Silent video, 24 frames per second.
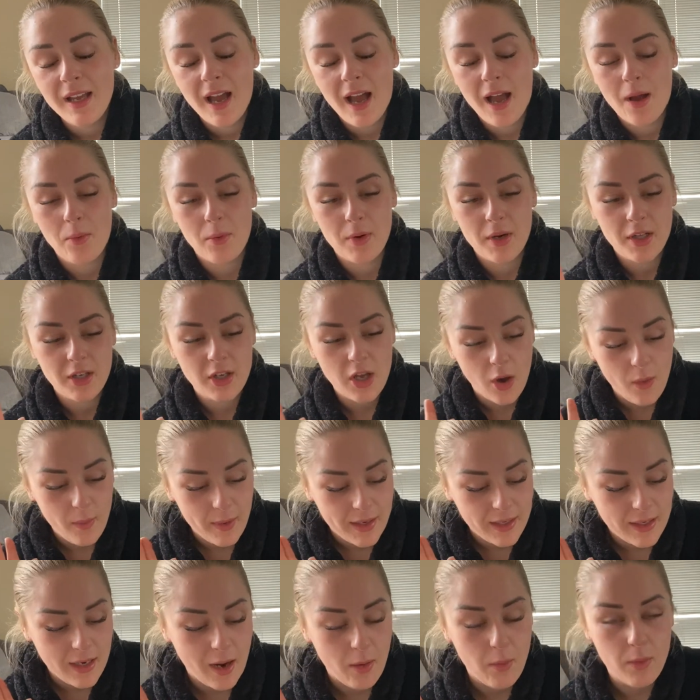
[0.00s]
I want to go
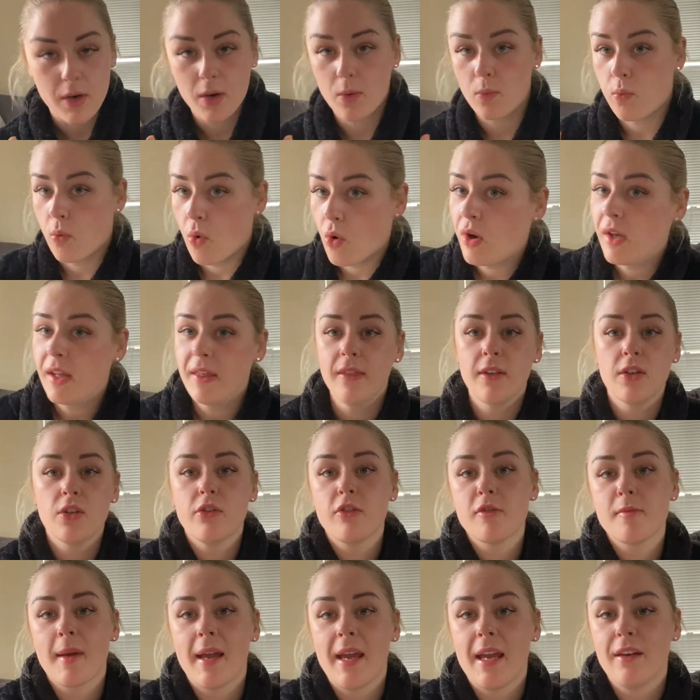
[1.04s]
in, I want to walk in the door
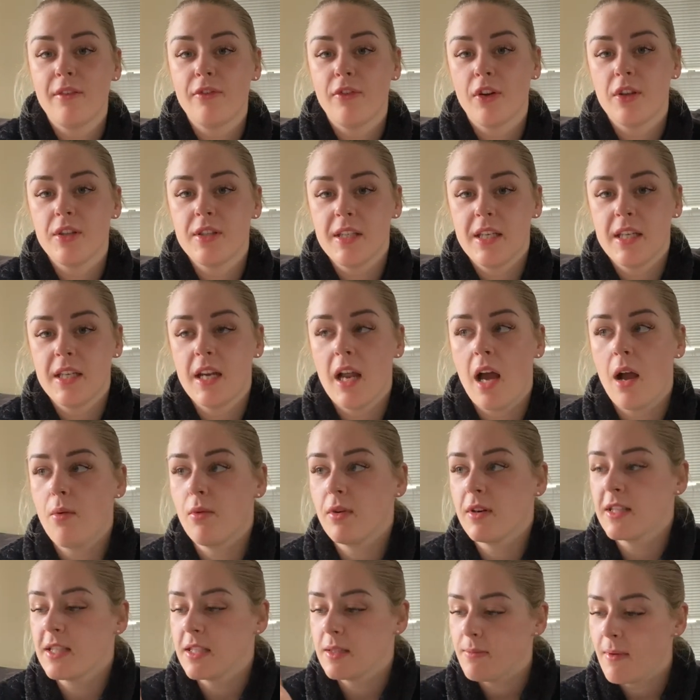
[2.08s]
with my headphones in, I
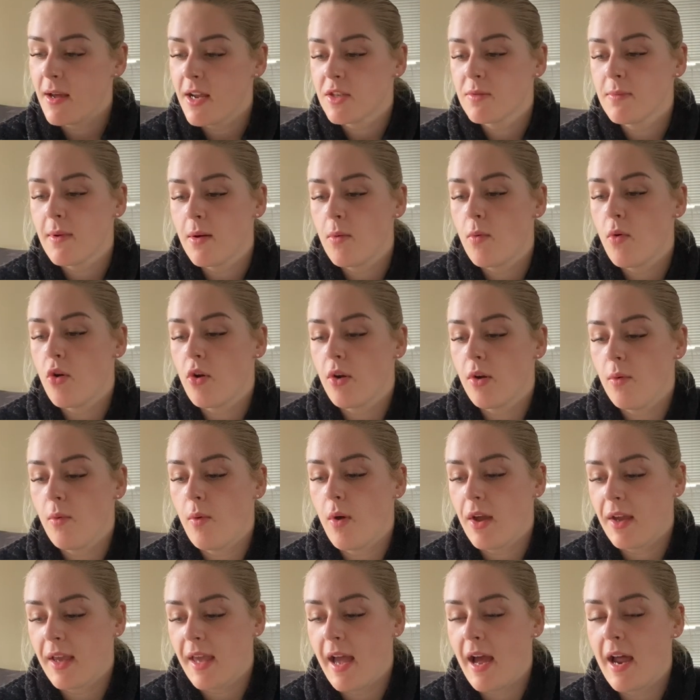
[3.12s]
want to smash my
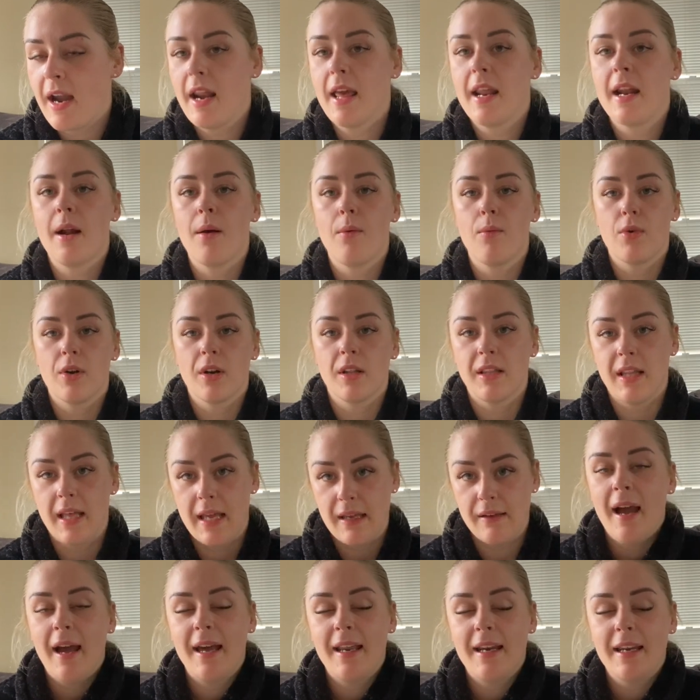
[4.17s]
workout, and I want to
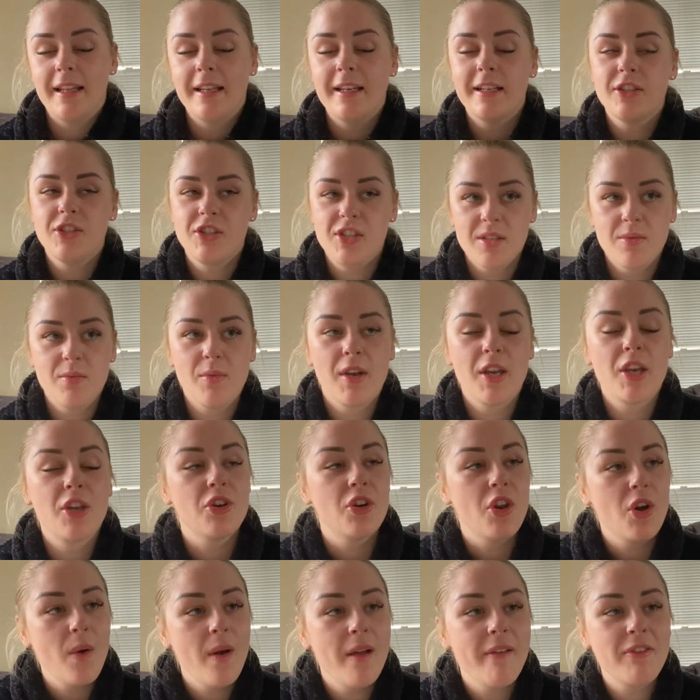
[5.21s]
leave. And at a gym where you
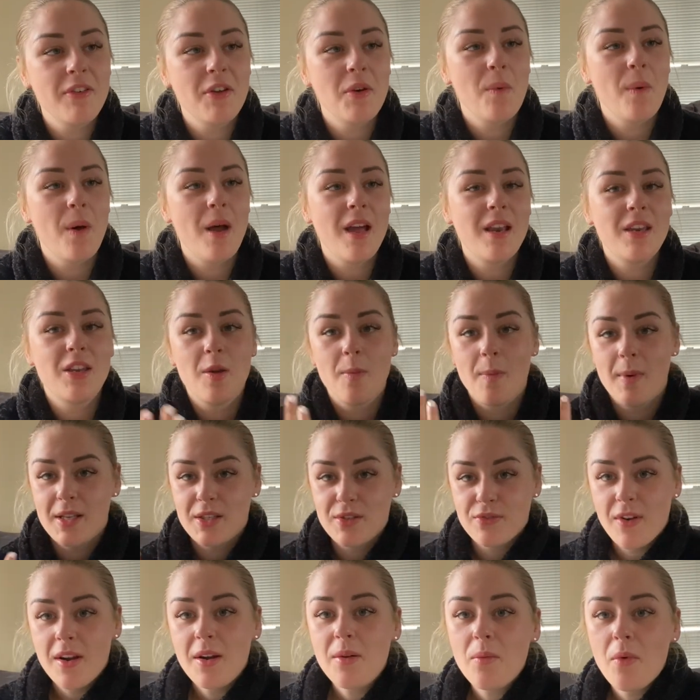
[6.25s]
know everyone, your
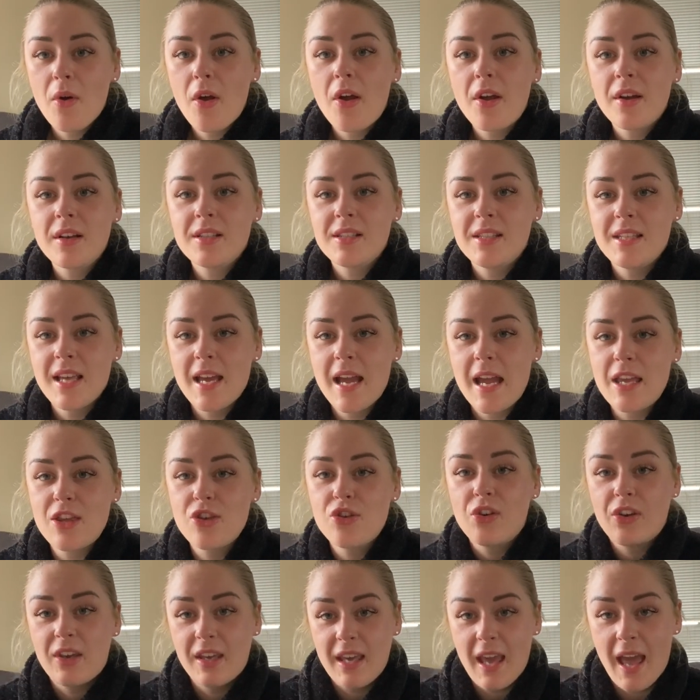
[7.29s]
best friend works there,
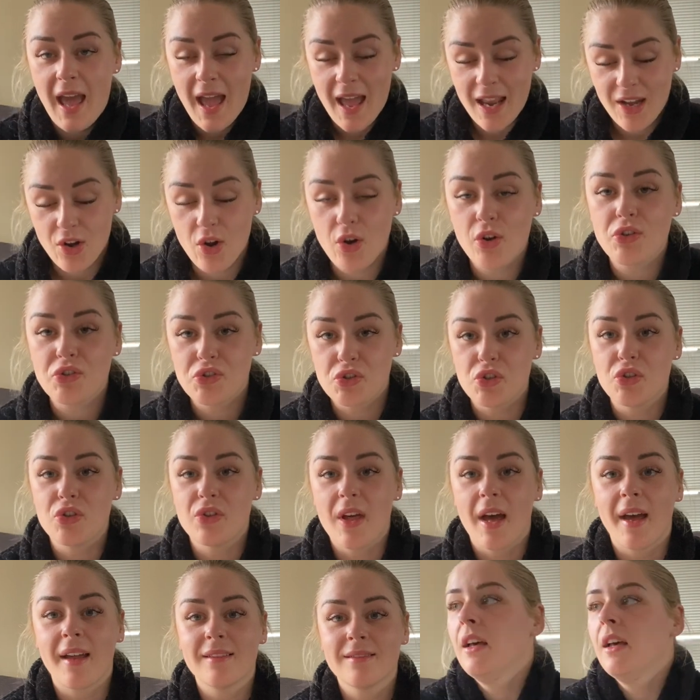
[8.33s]
you cannot do
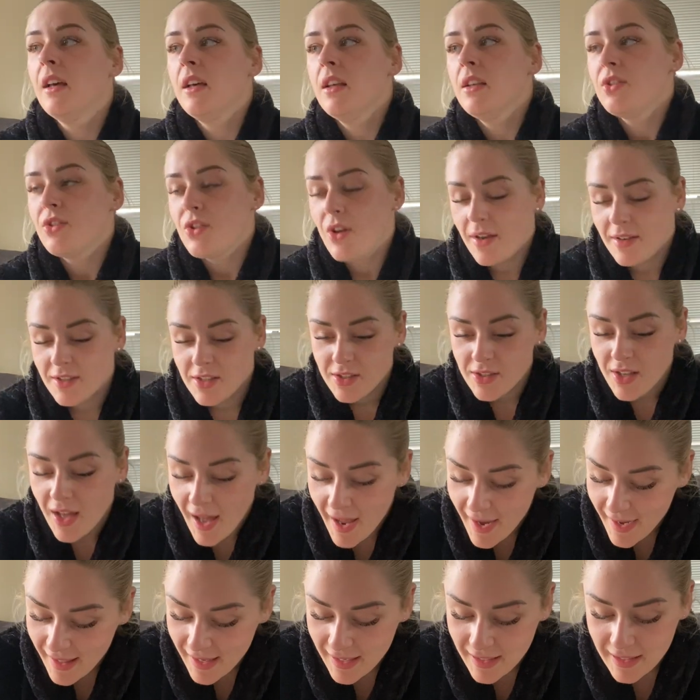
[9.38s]
that. So I
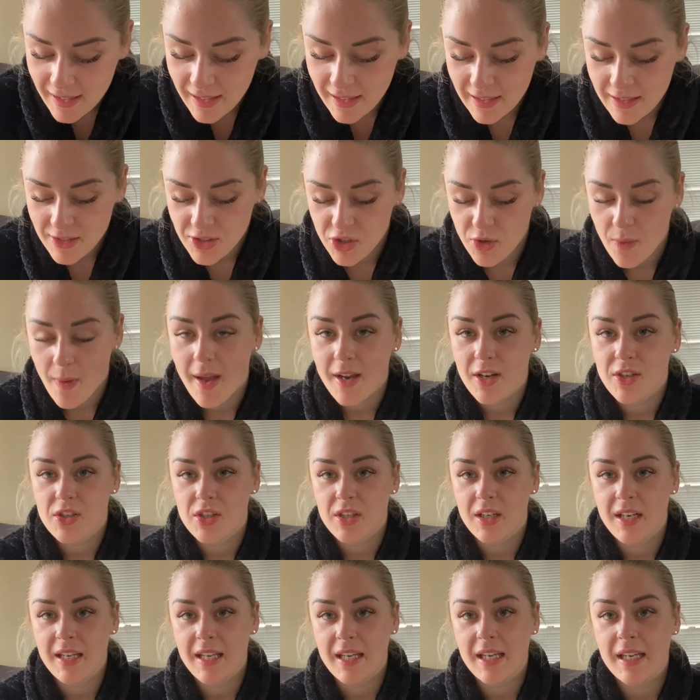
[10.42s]
decided to
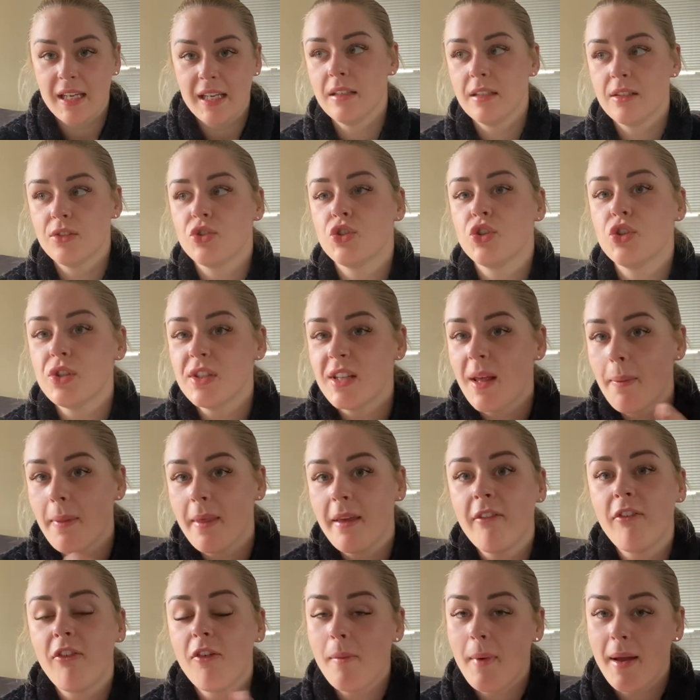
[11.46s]
actually do
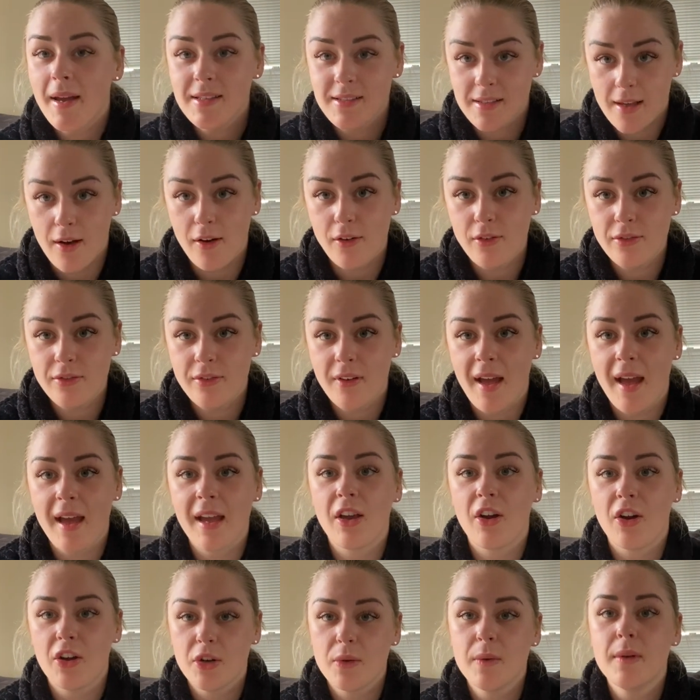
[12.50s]
something for myself
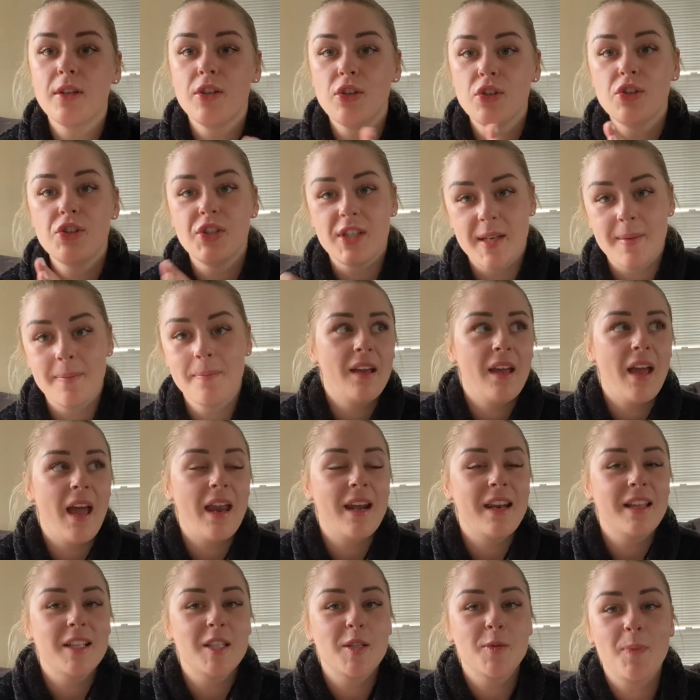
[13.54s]
and go to a new gym,
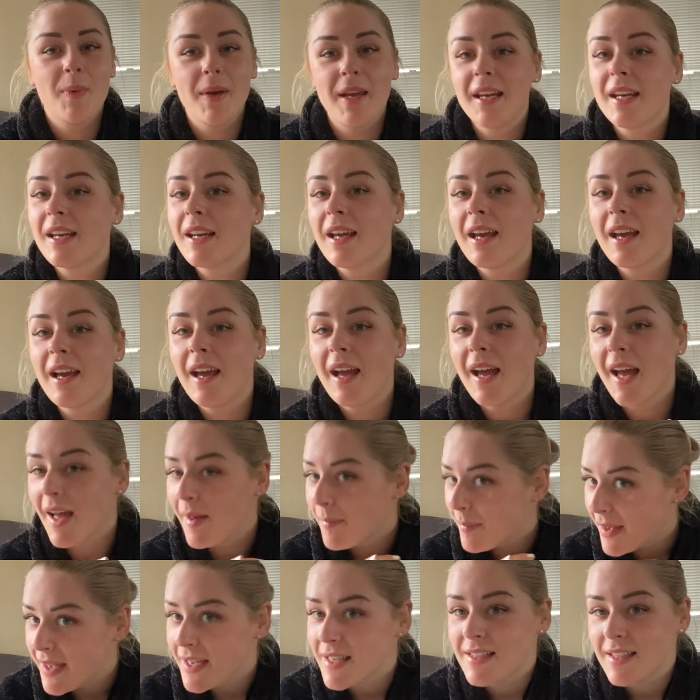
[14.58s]
and it's been
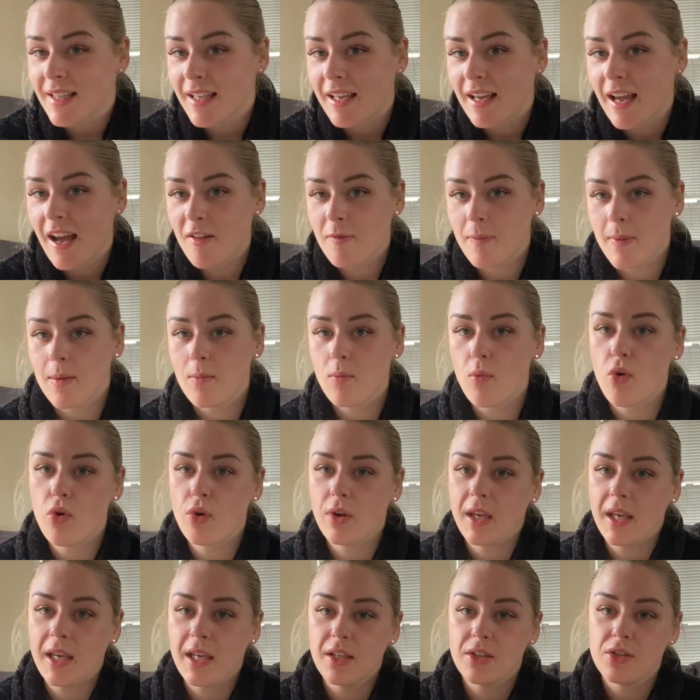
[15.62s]
amazing. I've been
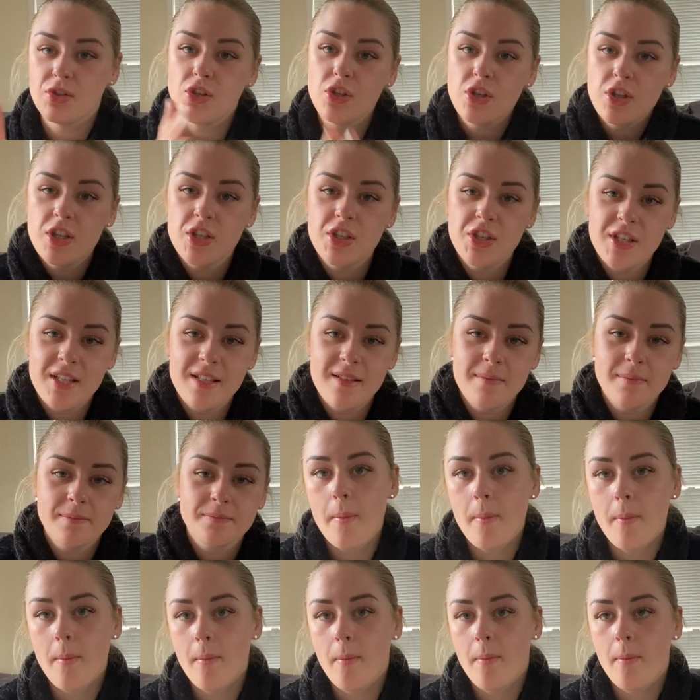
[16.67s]
walking to the
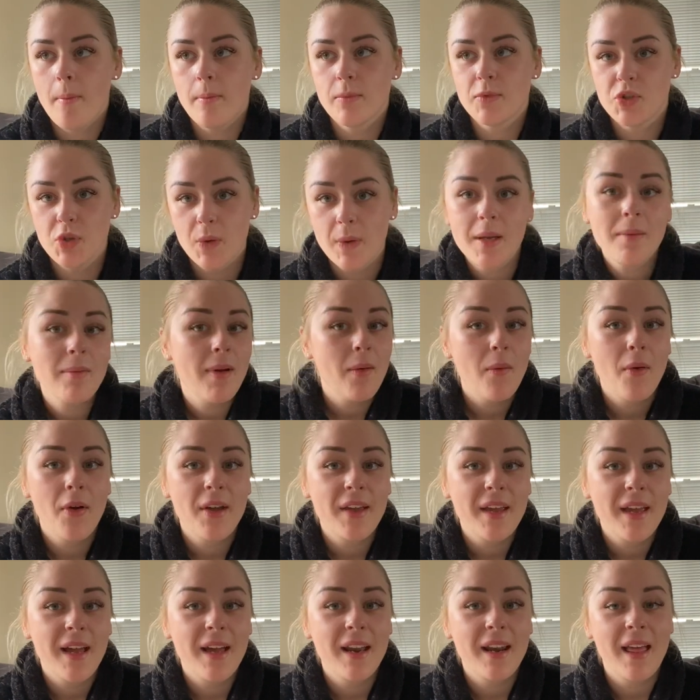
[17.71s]
gym, doing my
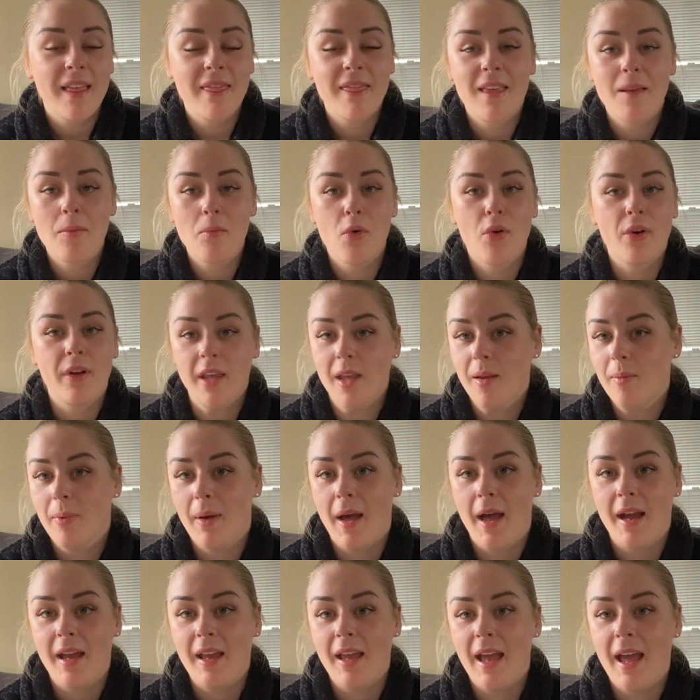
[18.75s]
workout, and then walking
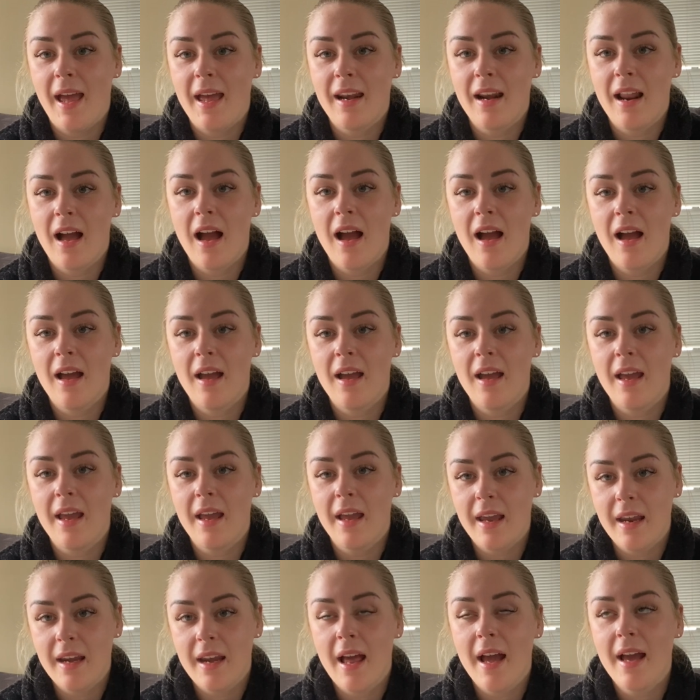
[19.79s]
back, and
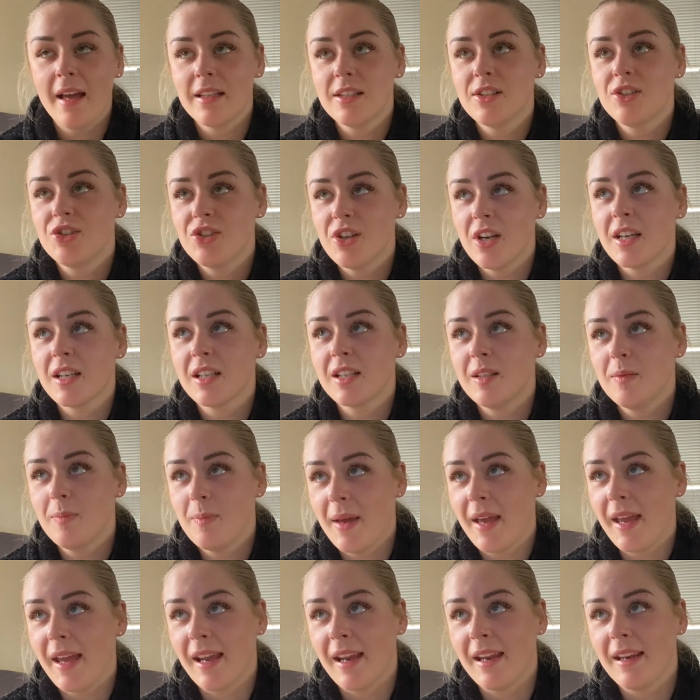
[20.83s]
it has just
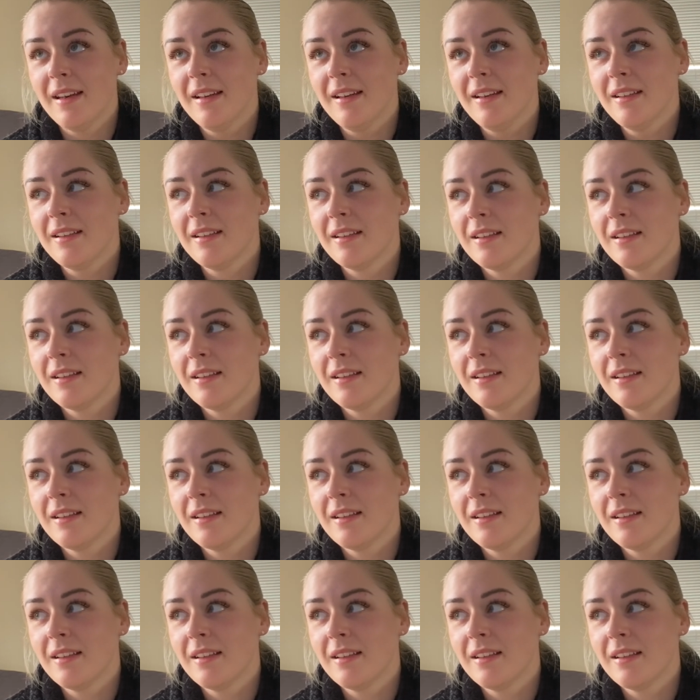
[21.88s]
been